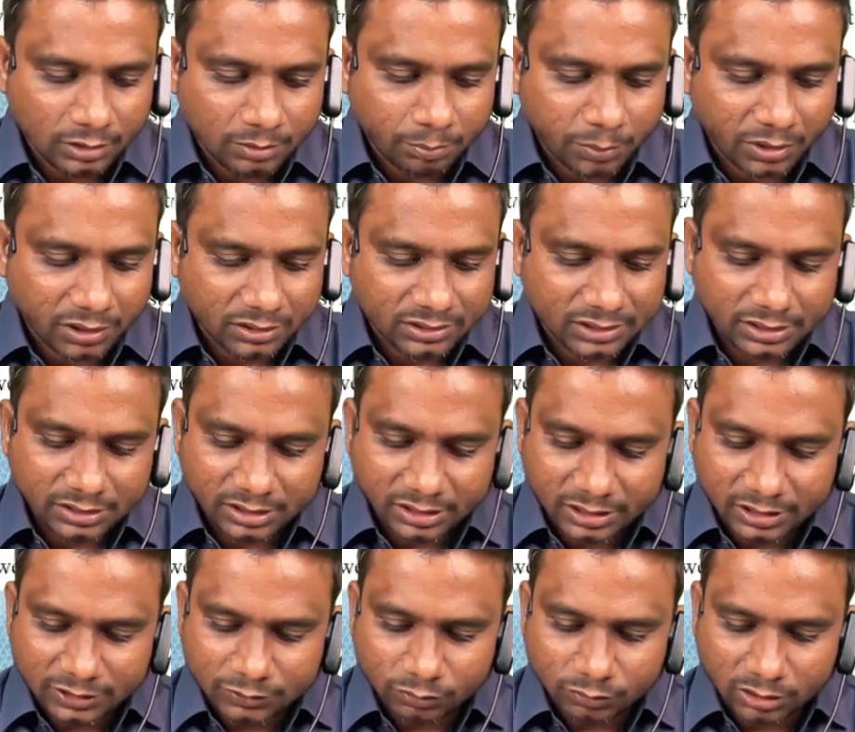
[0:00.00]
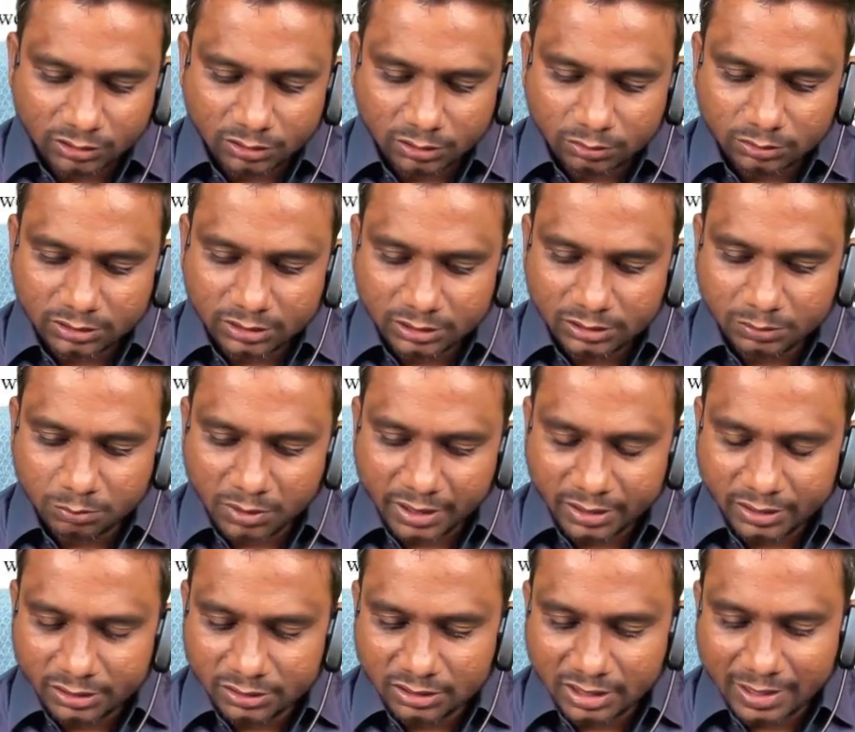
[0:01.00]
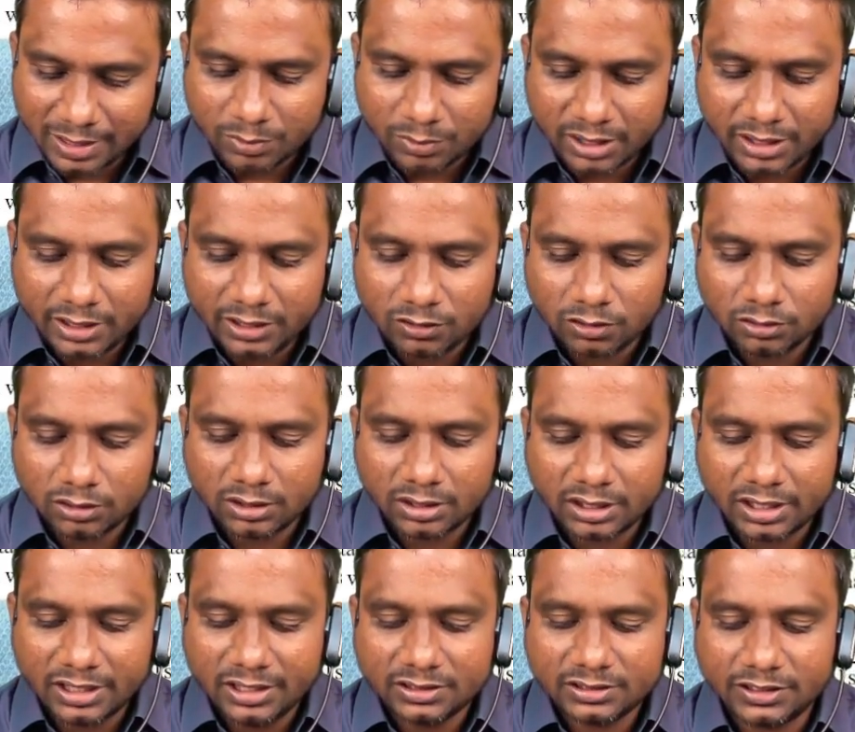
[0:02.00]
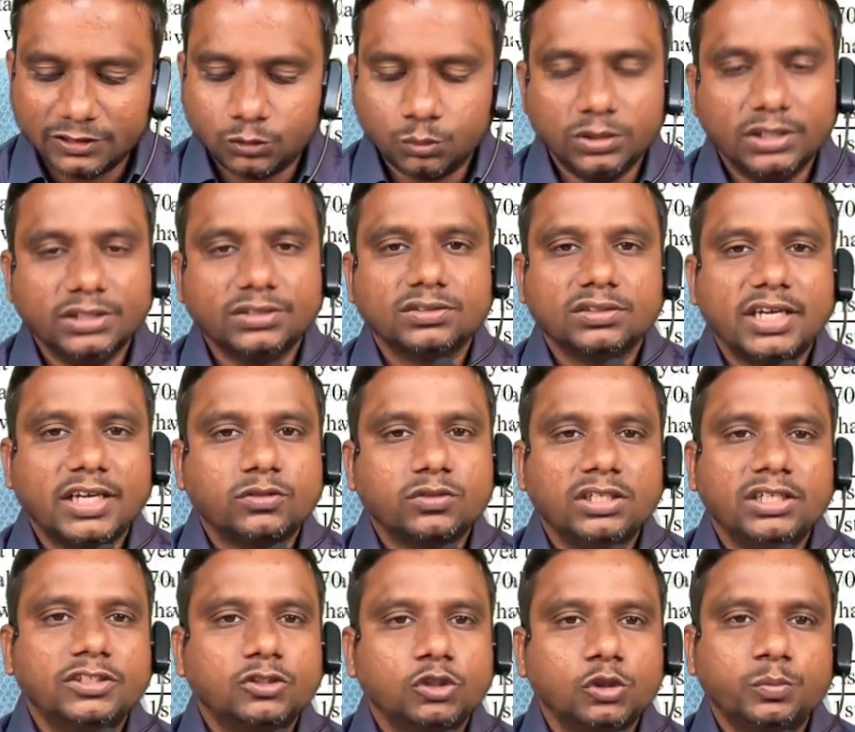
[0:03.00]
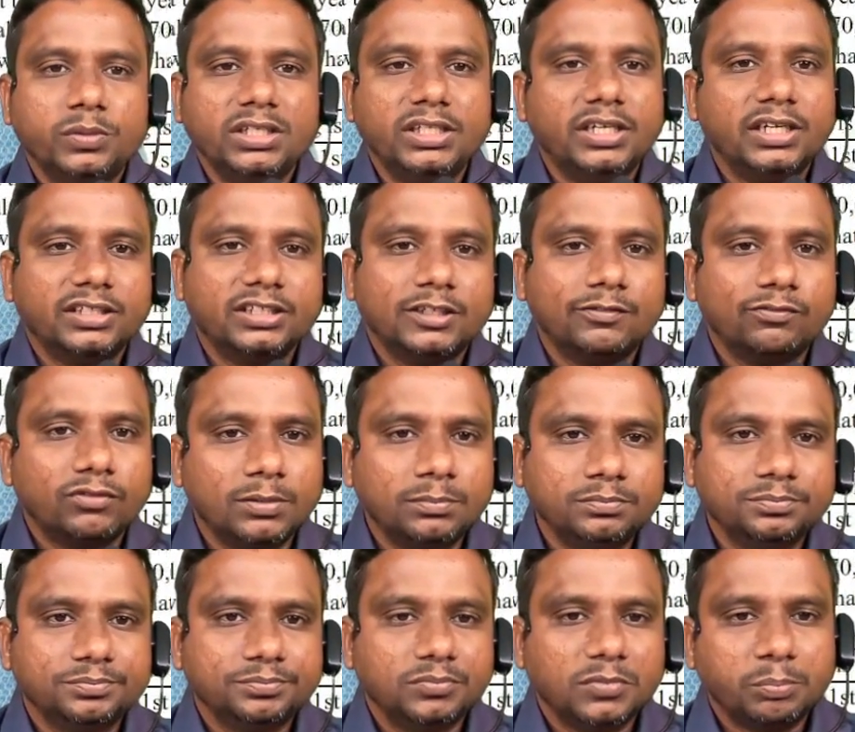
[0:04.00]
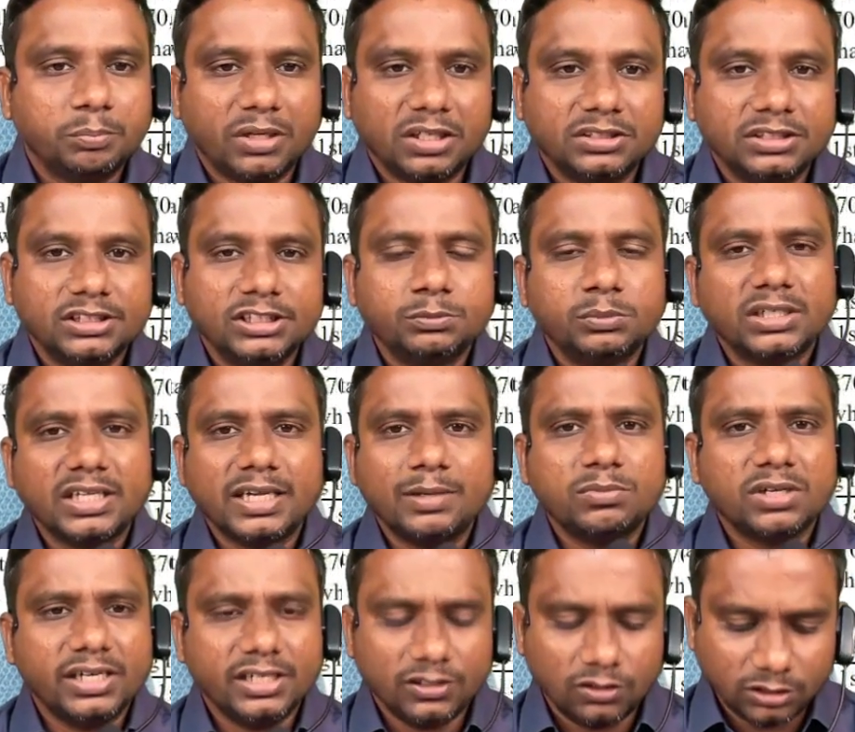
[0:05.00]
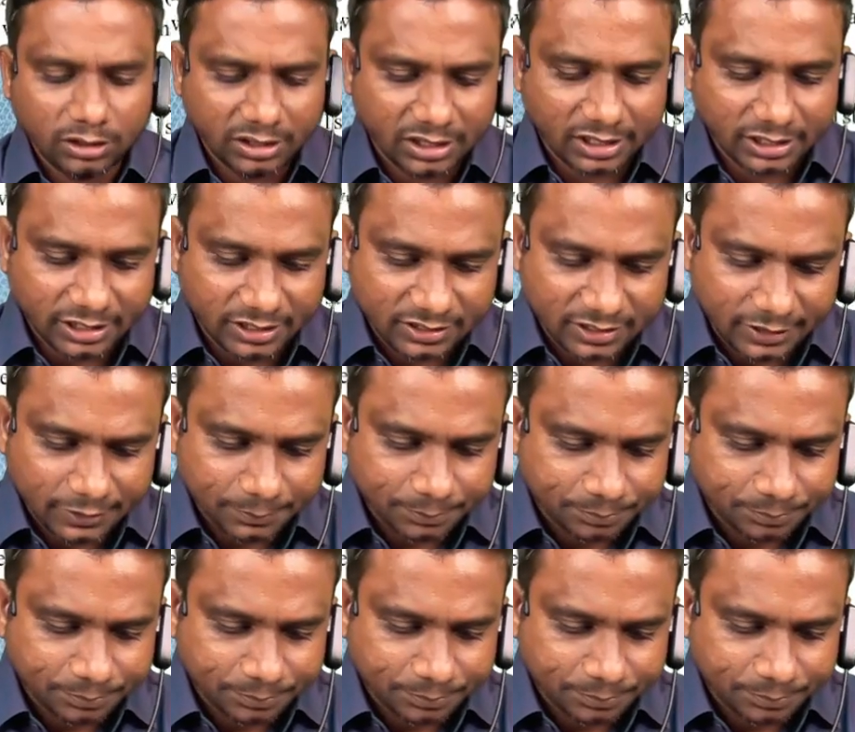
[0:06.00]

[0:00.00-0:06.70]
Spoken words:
Purchase returns 1,000 minus I am writing on the credit side, students. Actually, it should be deducted from purchases, but I am writing on the credit side.